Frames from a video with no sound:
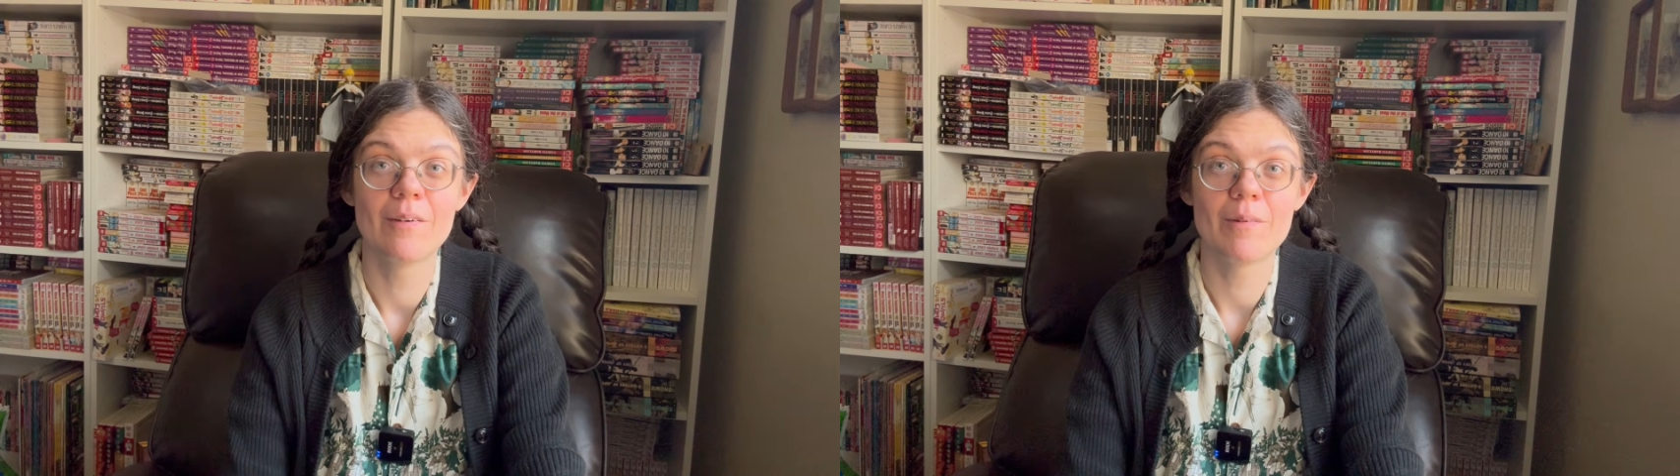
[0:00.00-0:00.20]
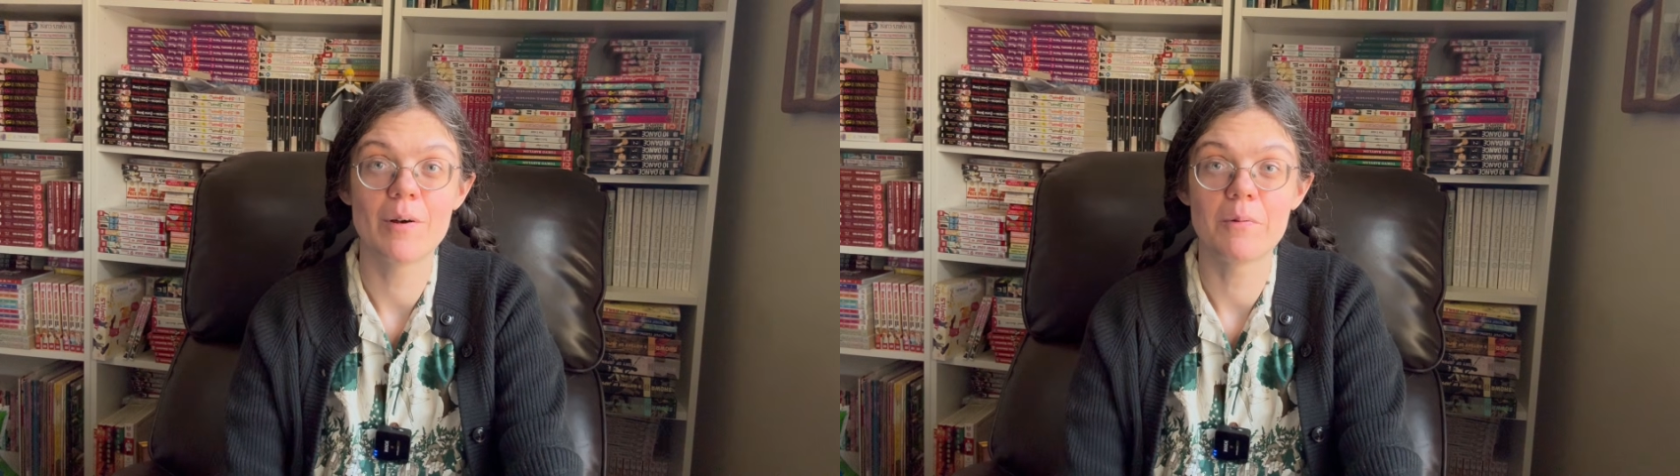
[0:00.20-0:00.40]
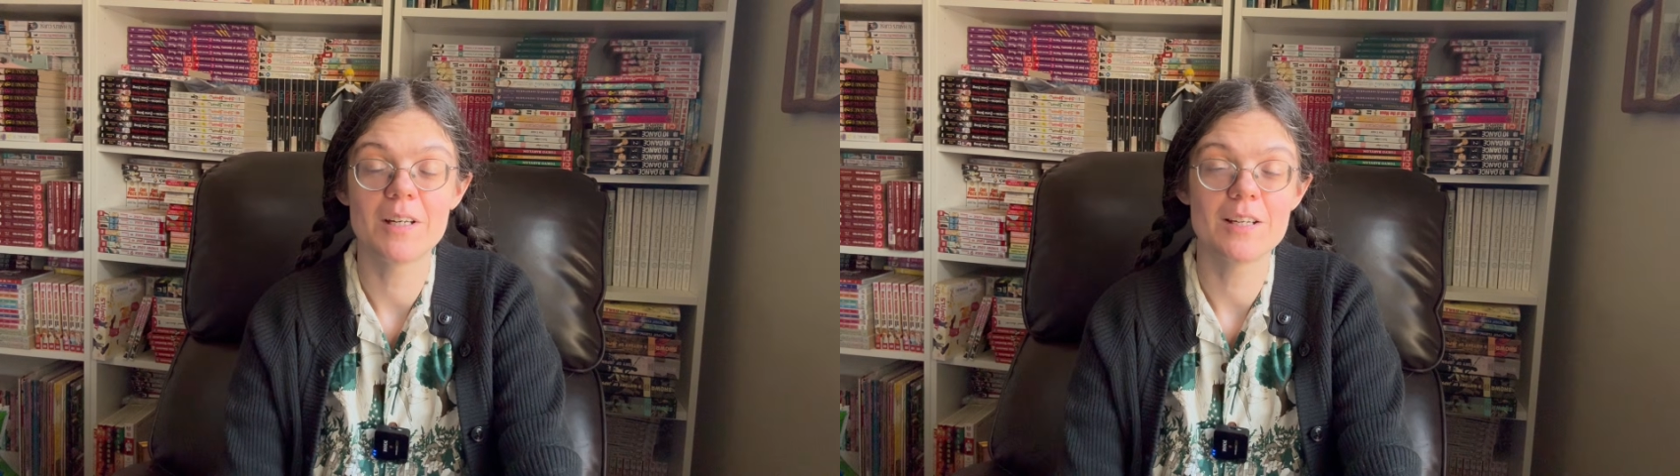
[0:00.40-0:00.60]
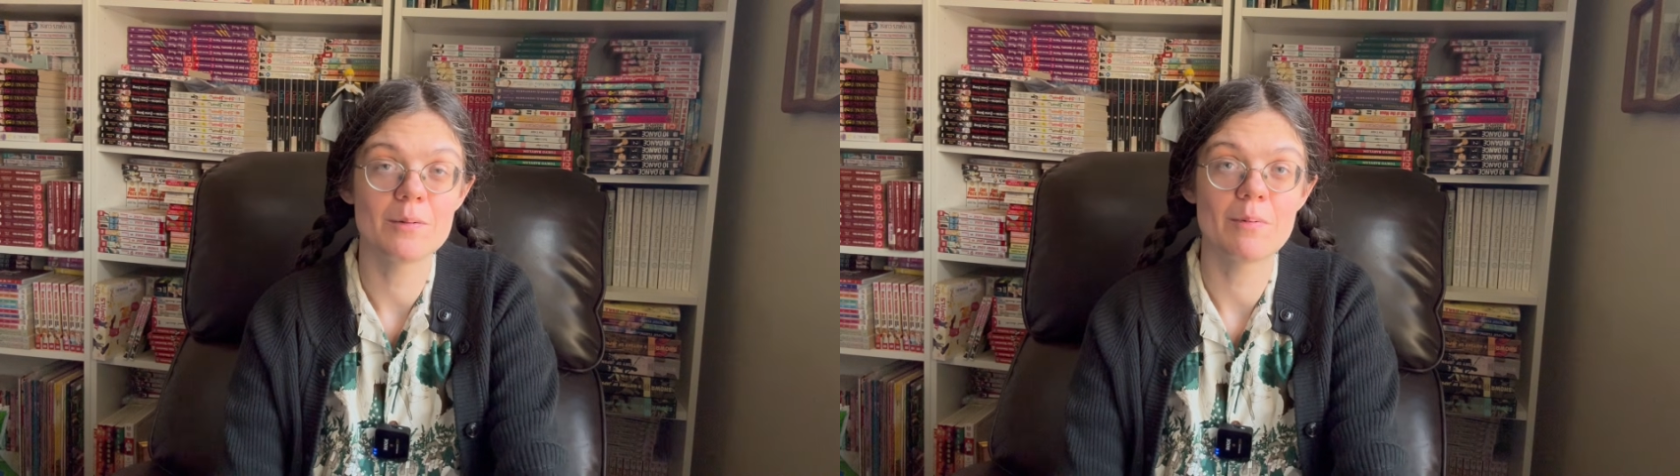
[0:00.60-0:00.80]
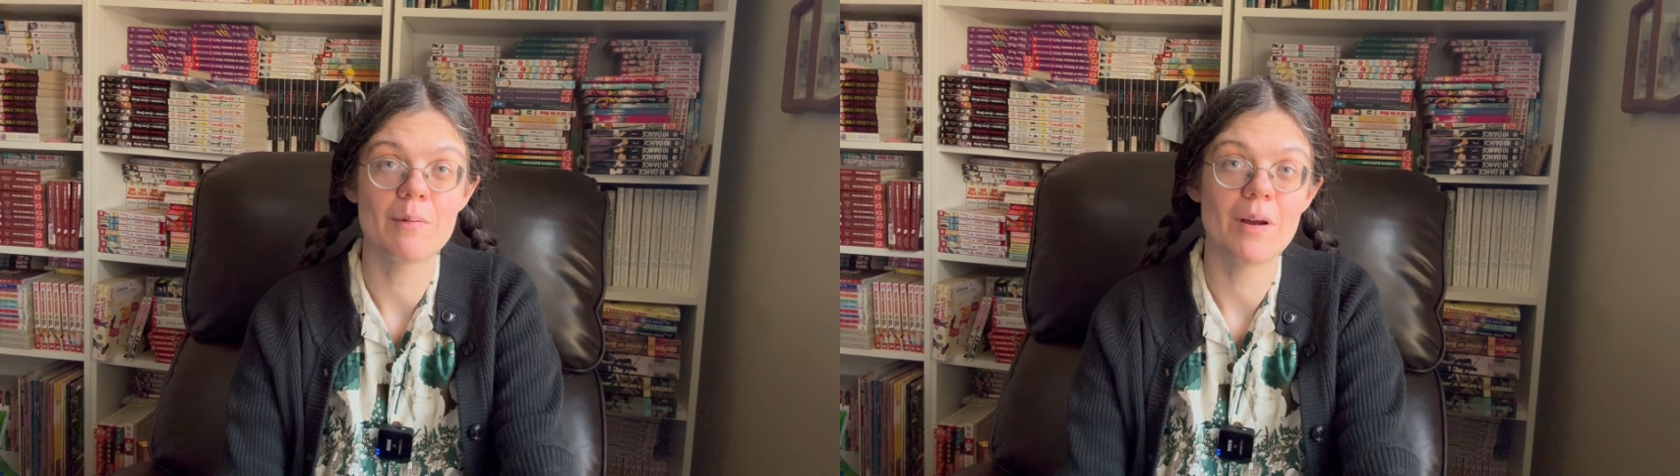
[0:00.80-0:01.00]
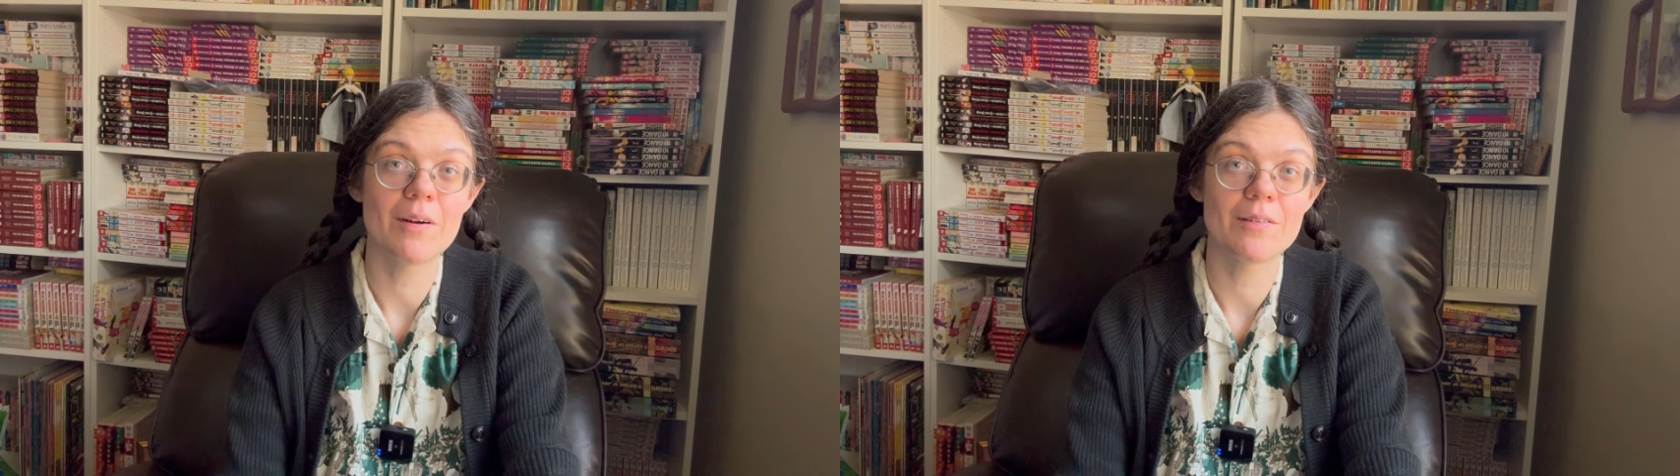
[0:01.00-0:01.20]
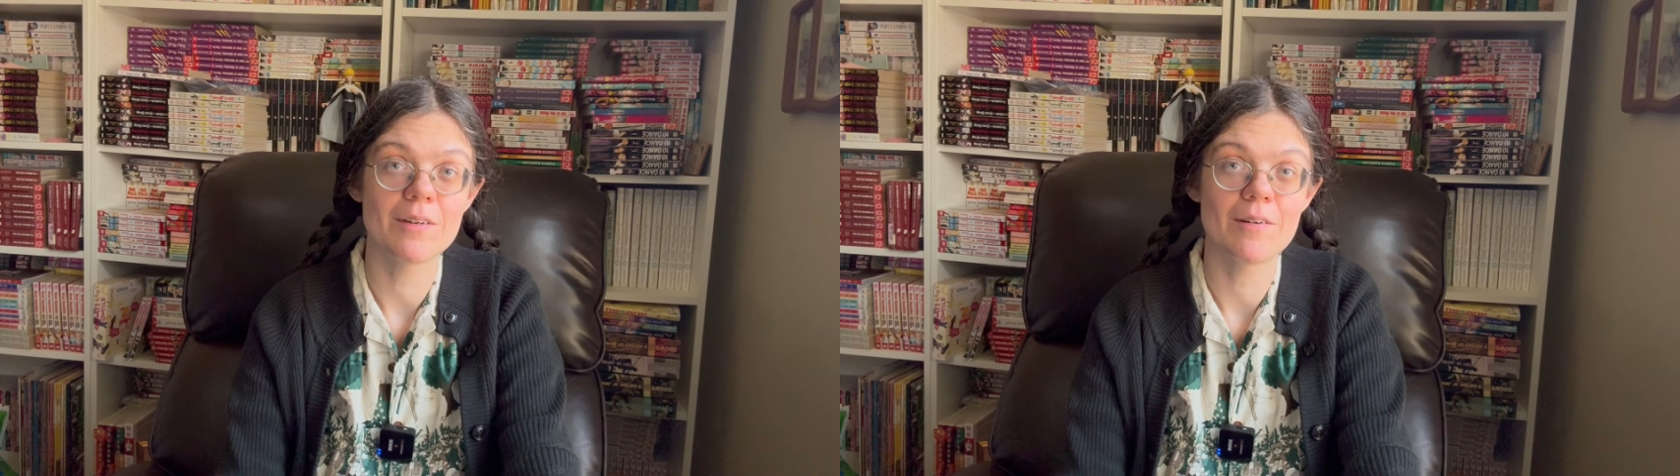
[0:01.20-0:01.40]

well, we need to prepare the